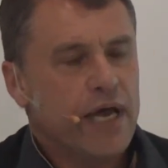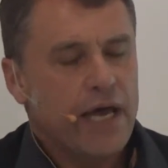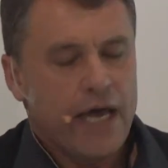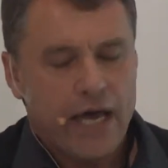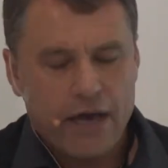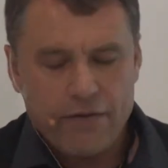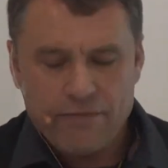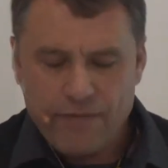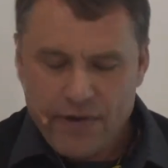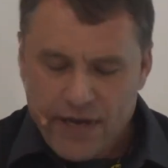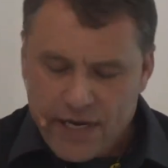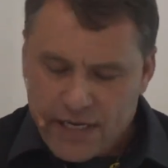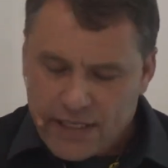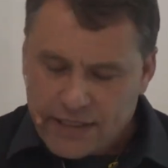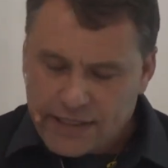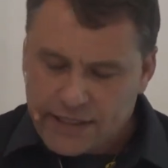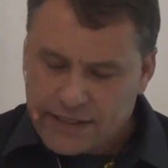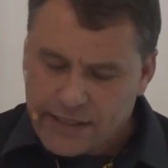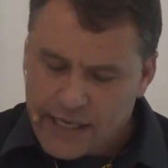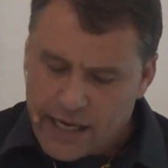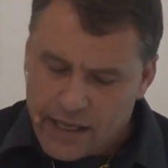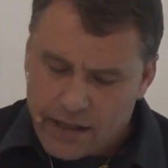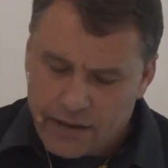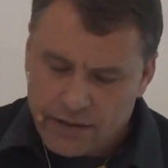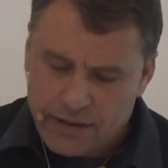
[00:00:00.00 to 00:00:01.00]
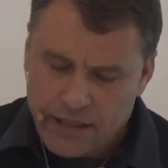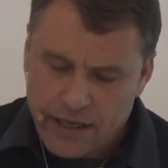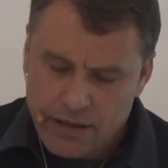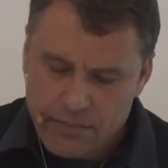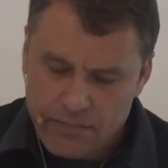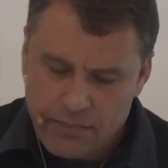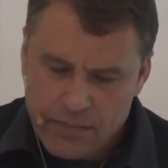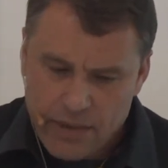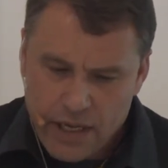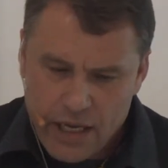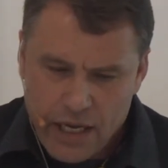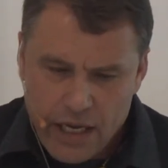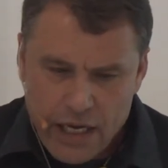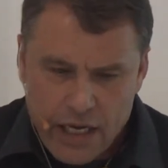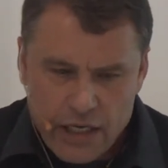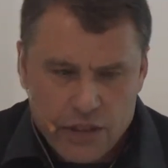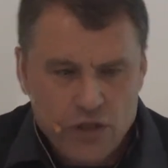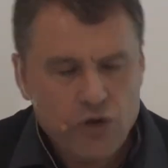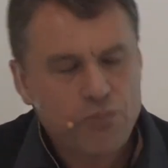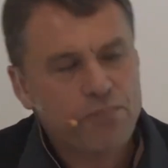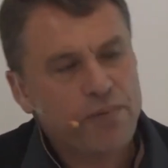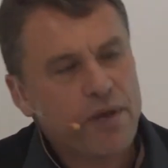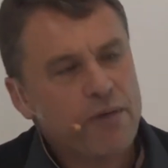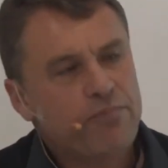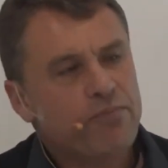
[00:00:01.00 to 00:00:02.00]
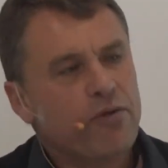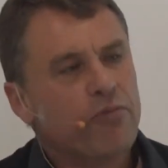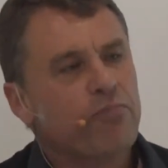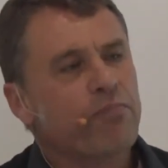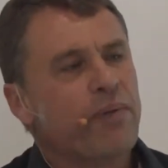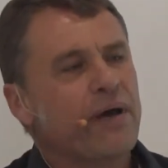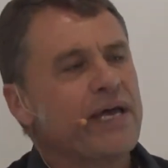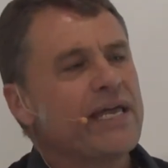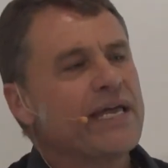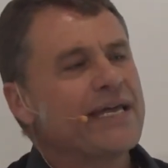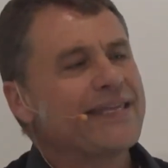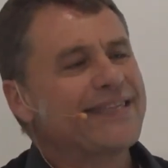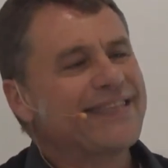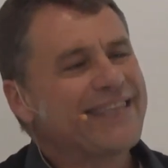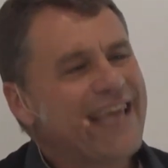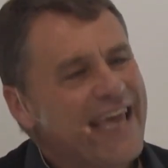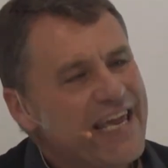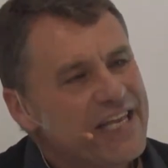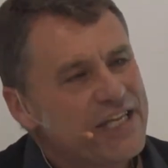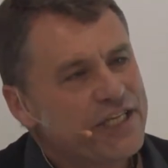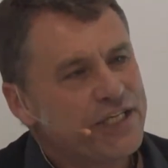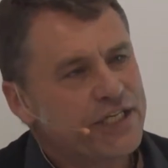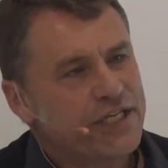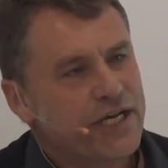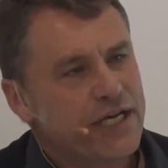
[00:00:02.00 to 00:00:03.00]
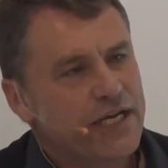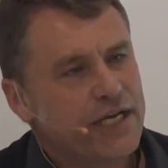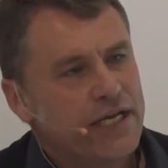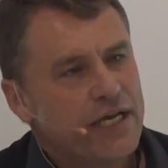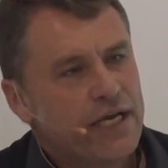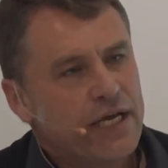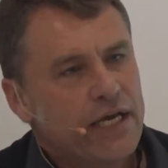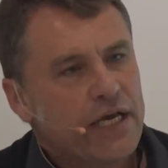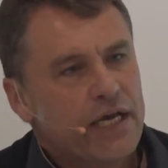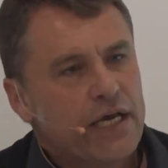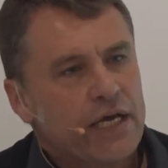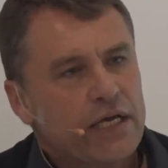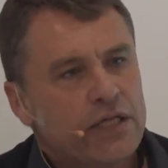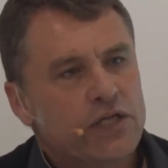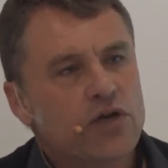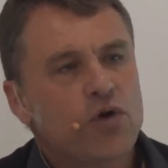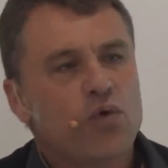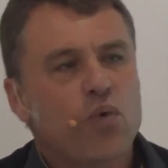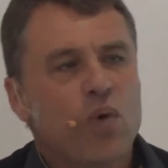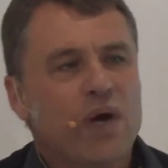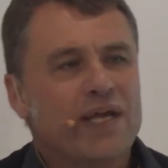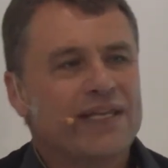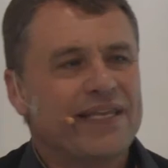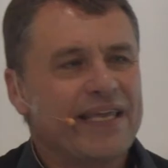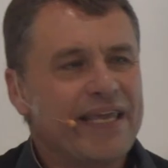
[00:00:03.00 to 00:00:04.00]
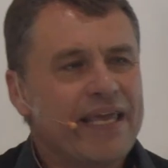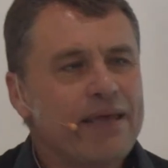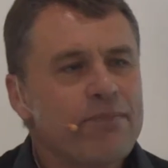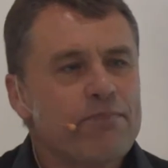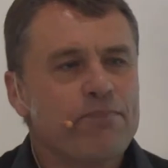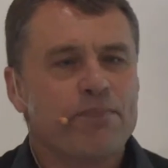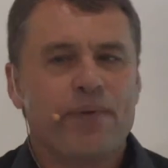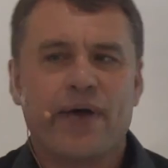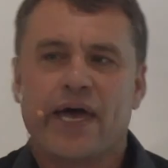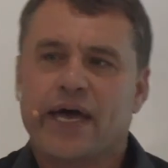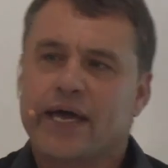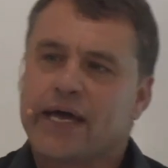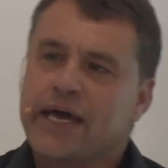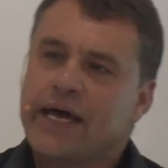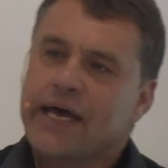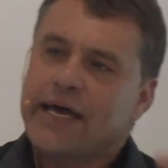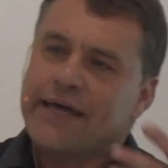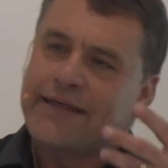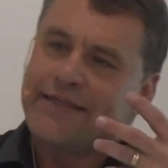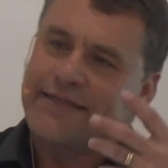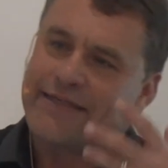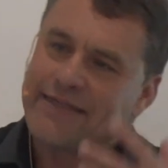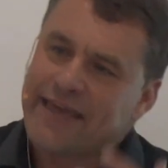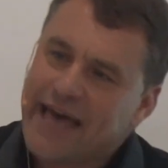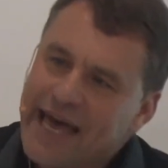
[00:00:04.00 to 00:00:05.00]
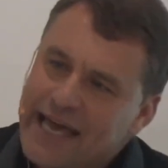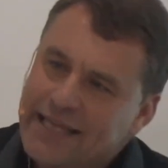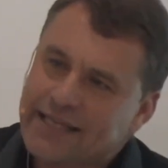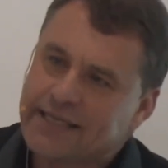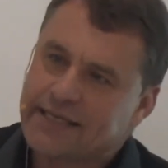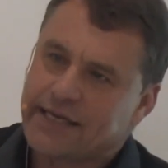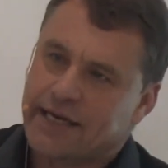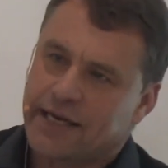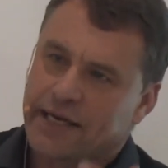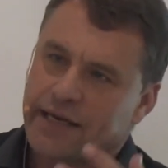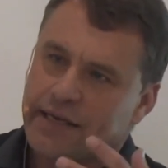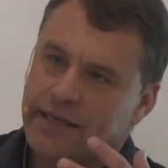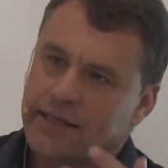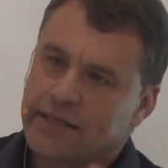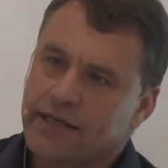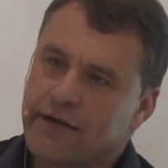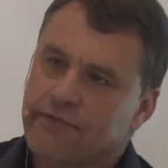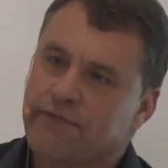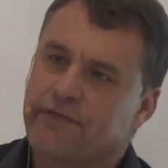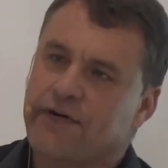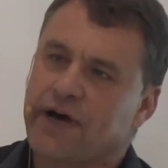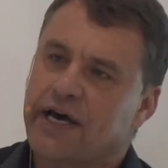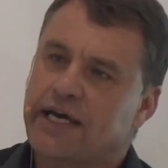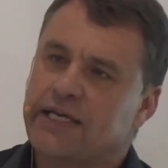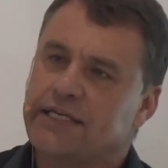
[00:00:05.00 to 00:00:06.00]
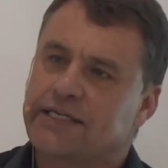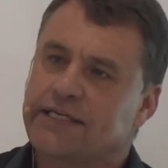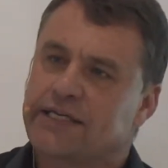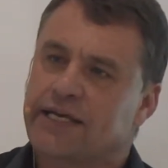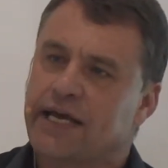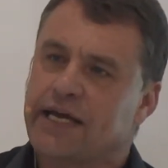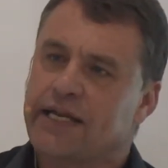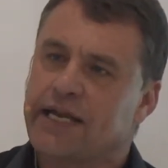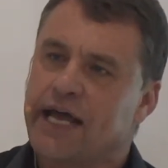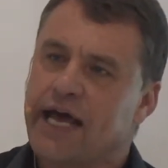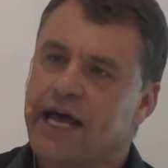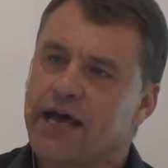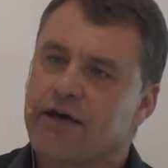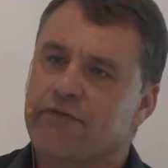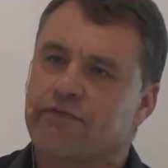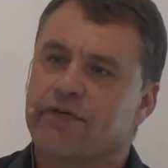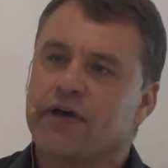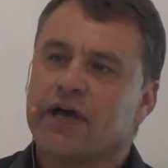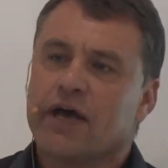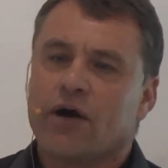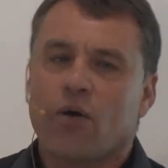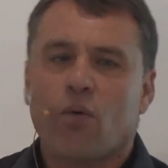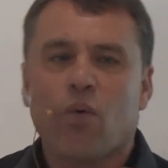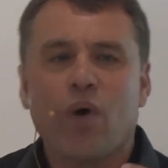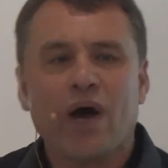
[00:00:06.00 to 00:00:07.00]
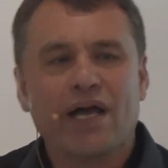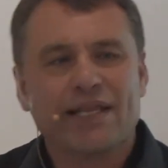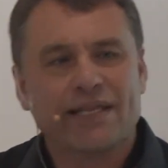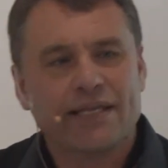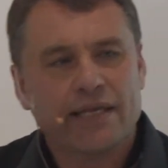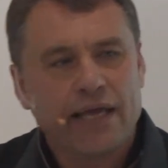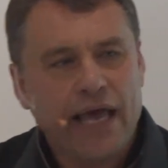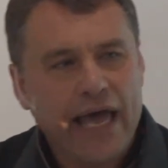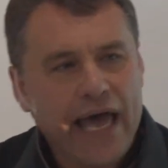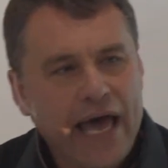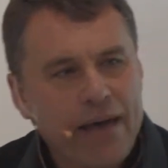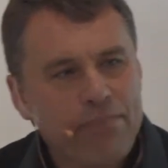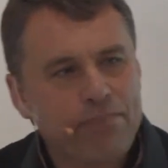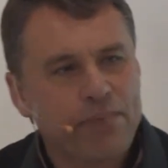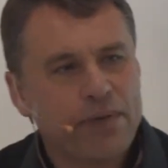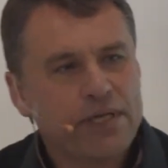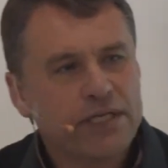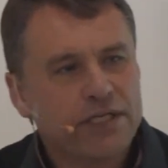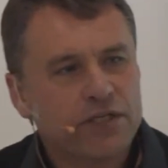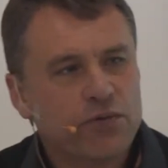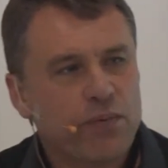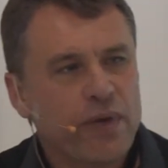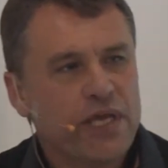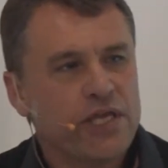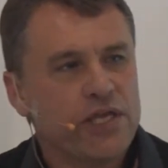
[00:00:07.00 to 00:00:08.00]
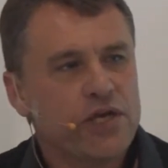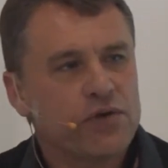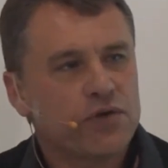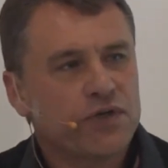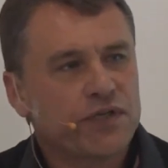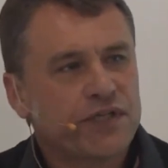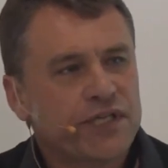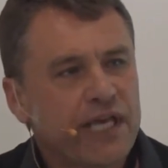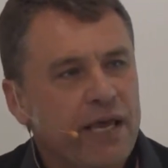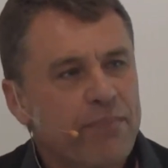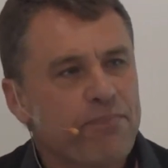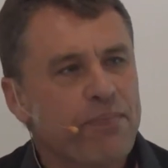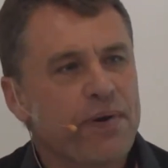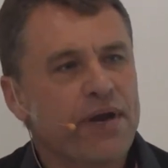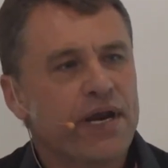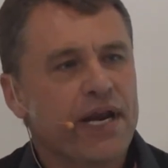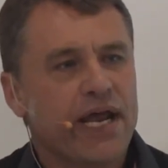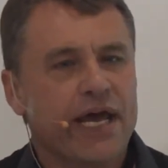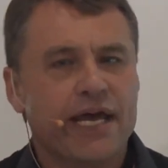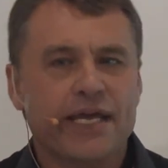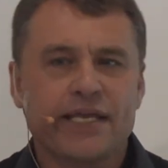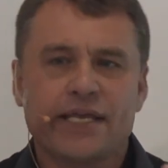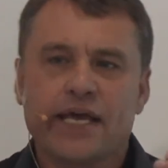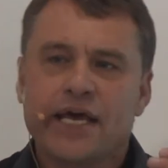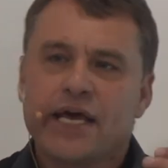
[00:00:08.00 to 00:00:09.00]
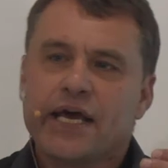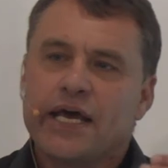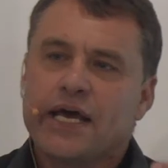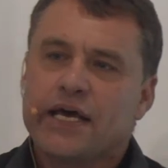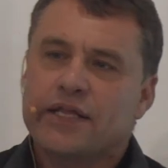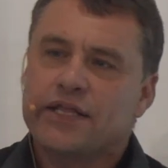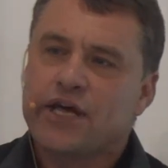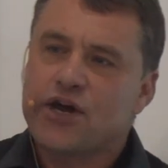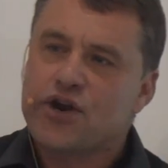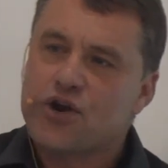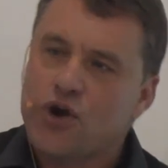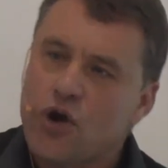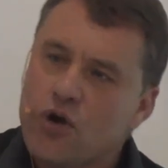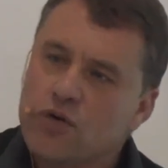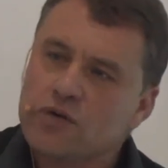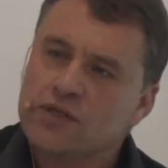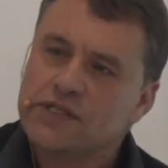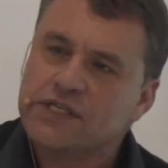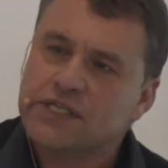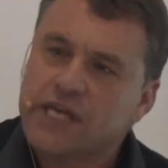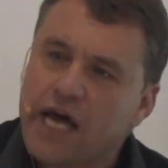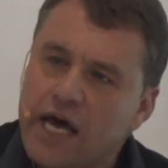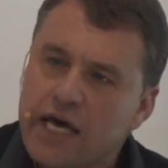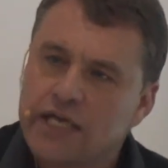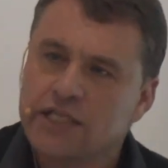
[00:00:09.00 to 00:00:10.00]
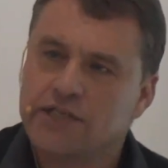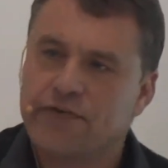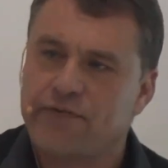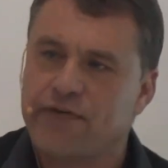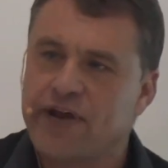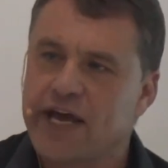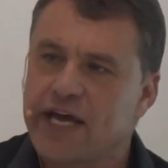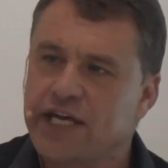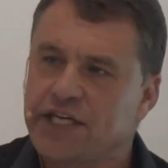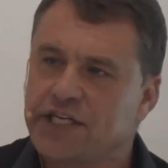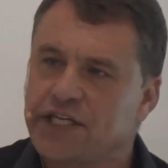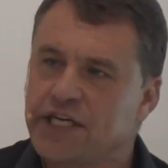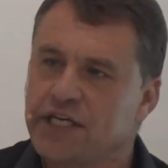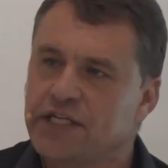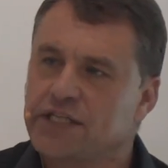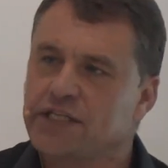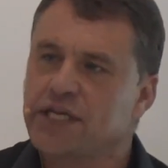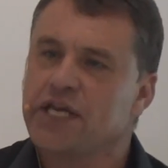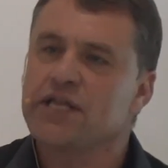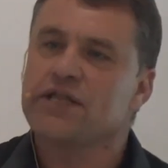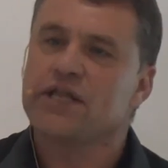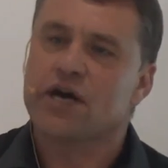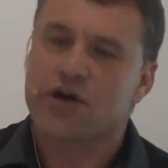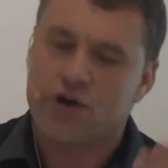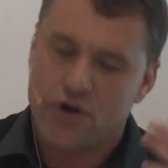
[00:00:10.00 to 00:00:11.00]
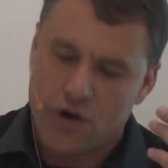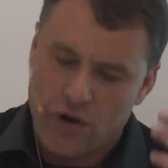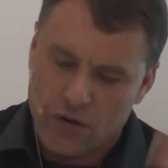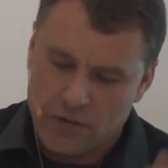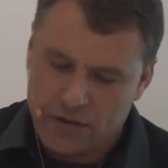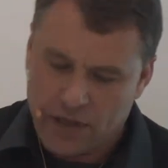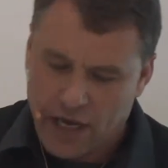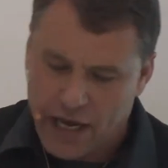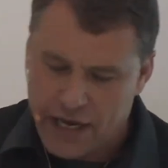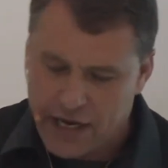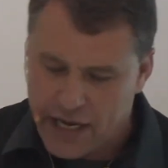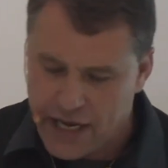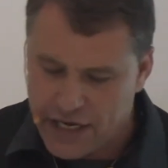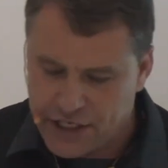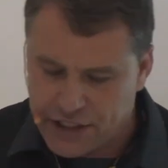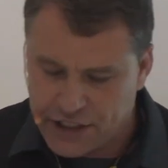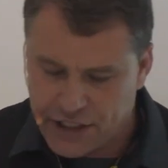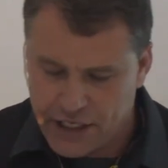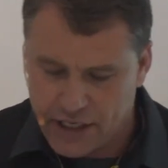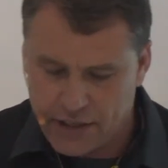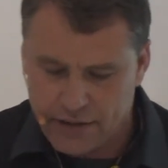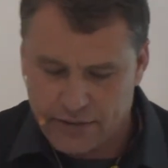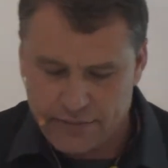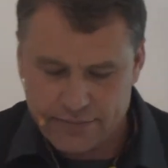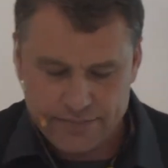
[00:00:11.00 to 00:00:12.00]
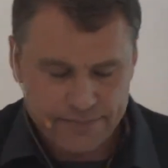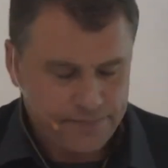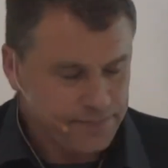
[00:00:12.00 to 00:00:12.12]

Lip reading: And very seldom do people pay attention to what impact that device can have. What happens when you separate the wrong size fractions in the wrong direction?